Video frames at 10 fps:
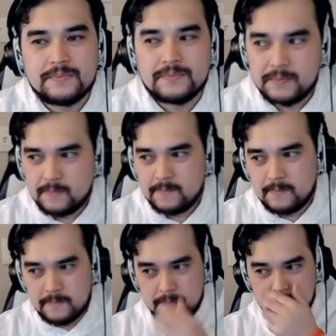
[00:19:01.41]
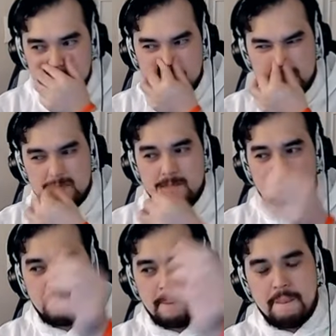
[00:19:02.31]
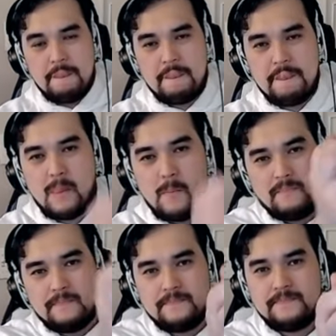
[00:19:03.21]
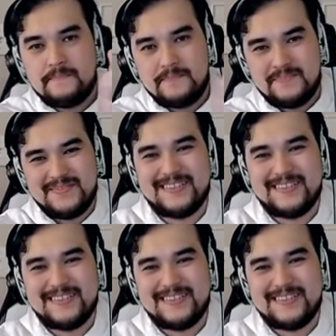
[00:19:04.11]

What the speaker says: The person shown says nothing.